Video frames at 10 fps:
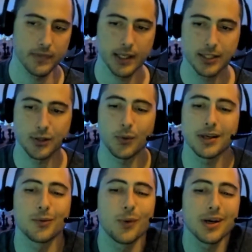So
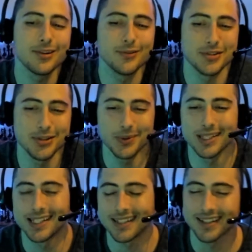like, what are you doing
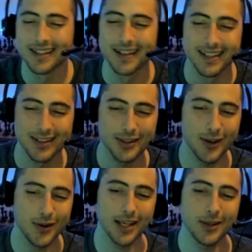here?
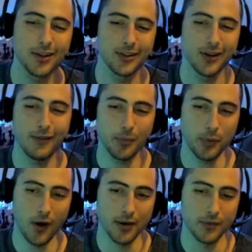Okay, you you have a
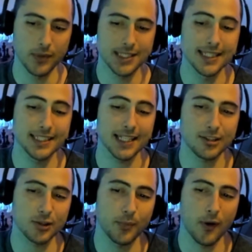pawn. It's this
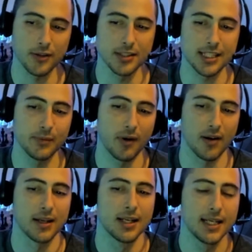extra pawn, this e pawn.
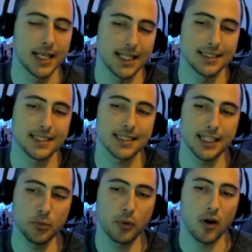Is this
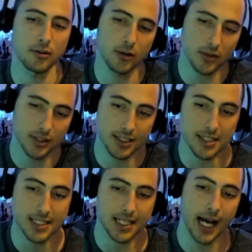e pawn going to
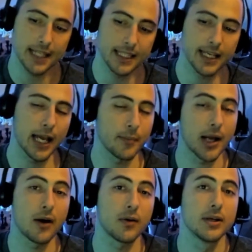decide the game?
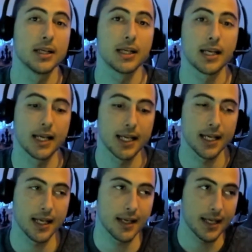Now,
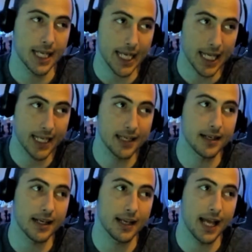in
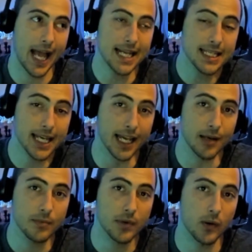an end
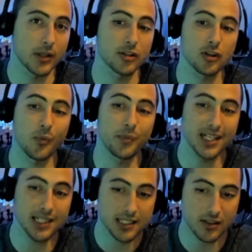game when there's no
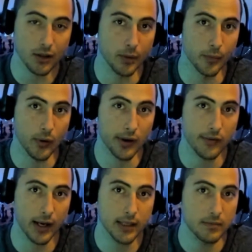pieces on the board,
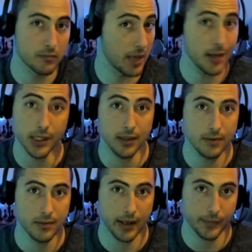right? Maybe,
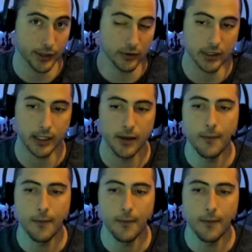absolutely.